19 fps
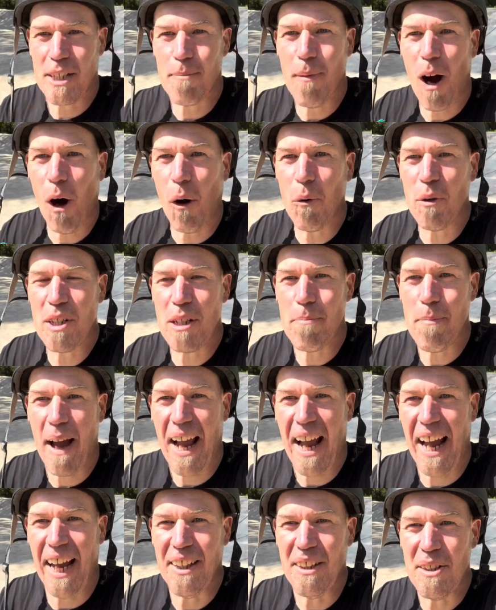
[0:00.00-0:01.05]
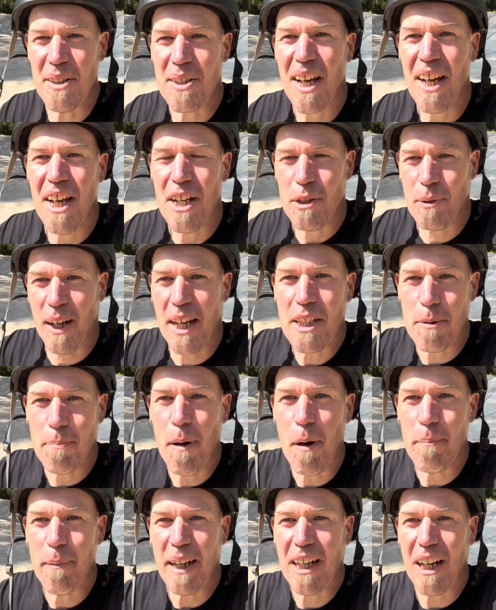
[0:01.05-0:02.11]
holes in my hands, so I had to put
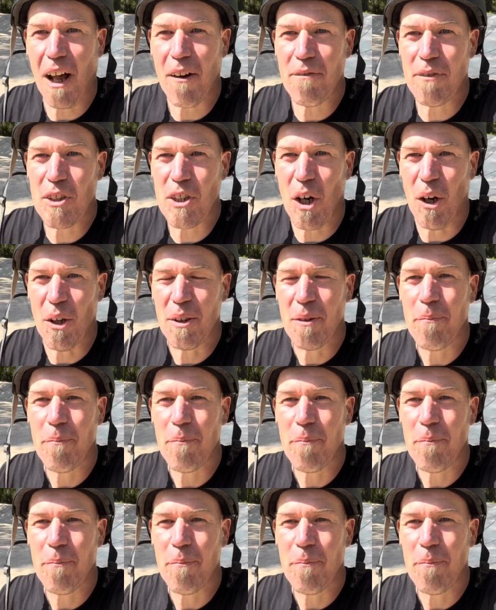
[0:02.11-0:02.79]
my gloves on.